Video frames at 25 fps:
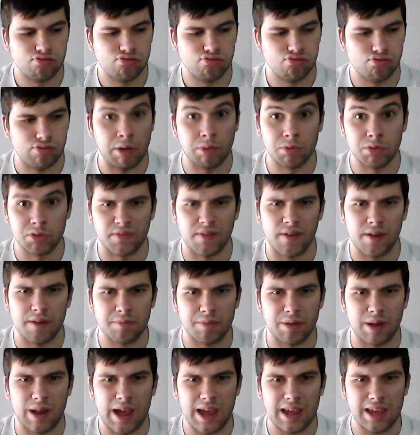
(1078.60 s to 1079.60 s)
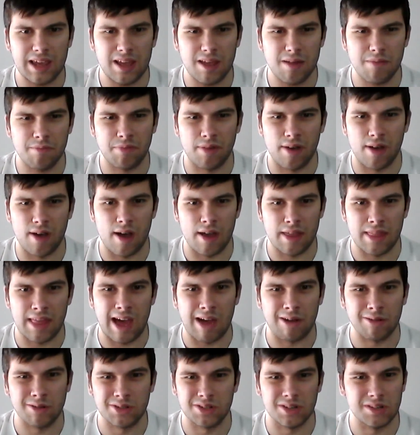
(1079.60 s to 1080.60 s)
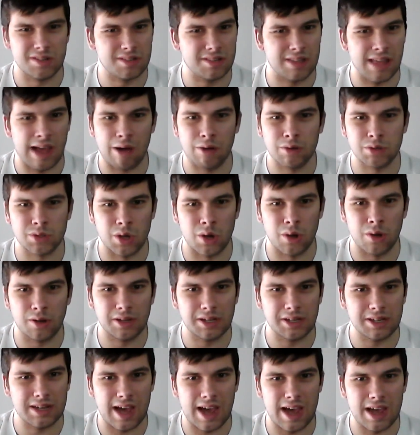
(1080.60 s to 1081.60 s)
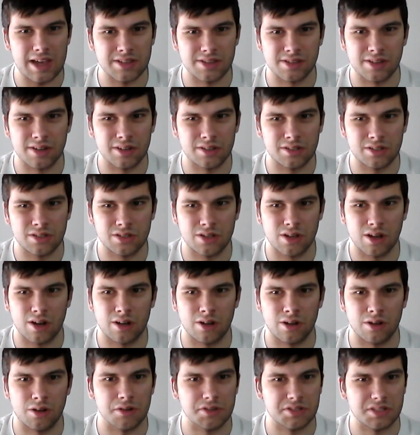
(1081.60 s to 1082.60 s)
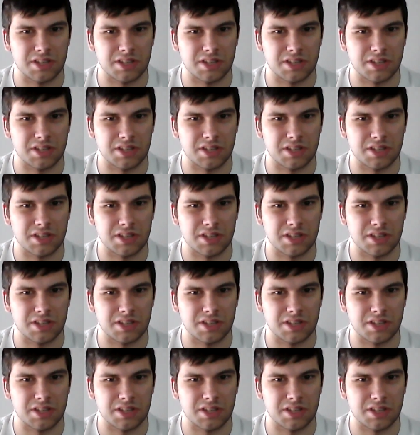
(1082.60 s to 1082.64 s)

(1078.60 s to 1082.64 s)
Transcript: It was fun playing it, but that was early days, and I just kind of lost